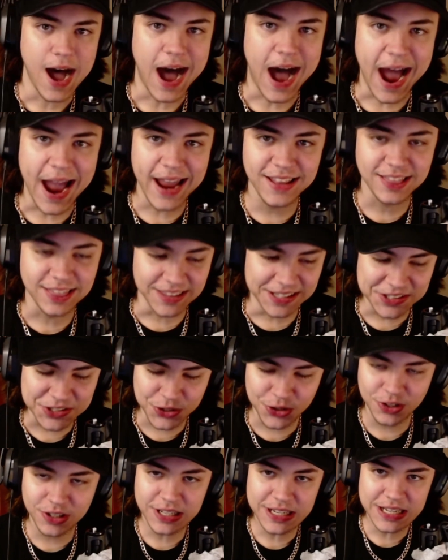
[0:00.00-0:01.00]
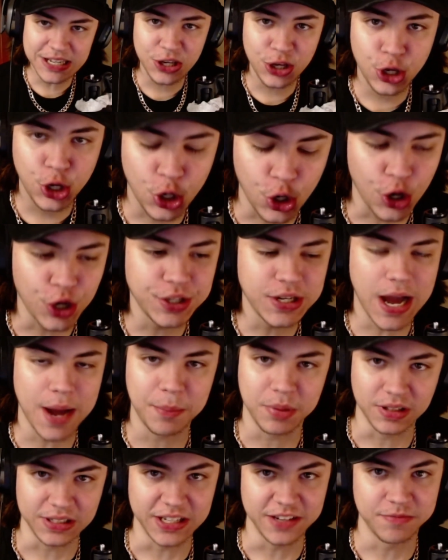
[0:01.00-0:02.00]
I literally could not
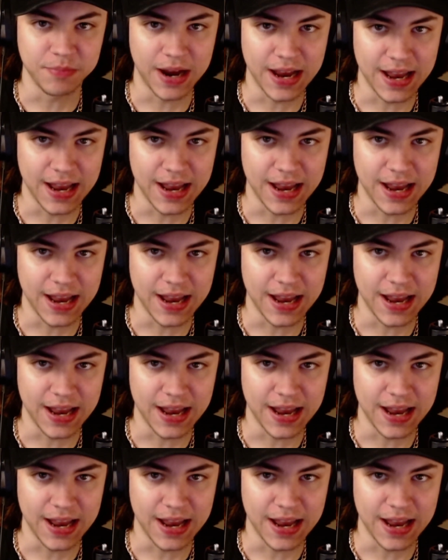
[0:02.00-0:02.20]
believe my